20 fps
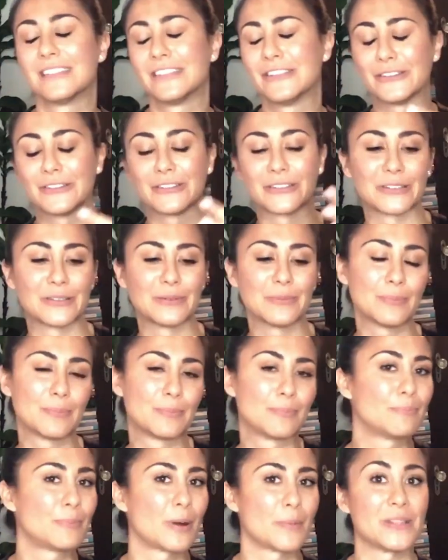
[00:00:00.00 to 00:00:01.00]
the
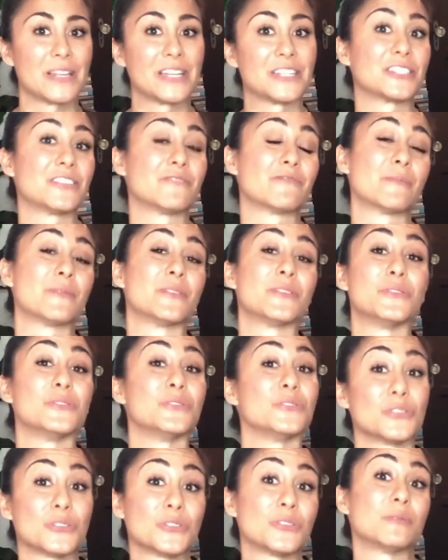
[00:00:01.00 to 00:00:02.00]
population of women who
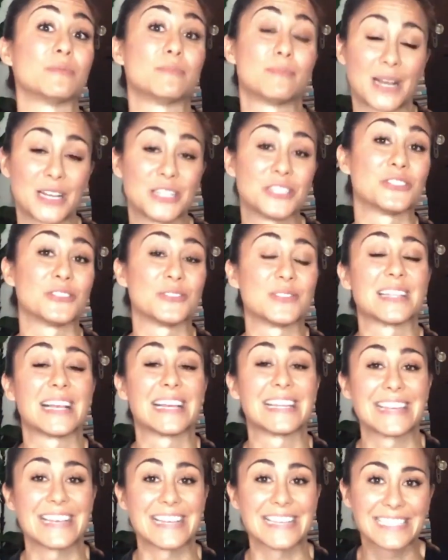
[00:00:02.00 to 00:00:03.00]
do buy shoes
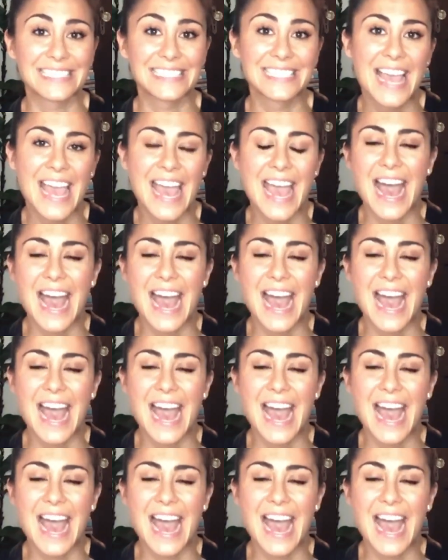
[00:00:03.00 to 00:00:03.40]
like this.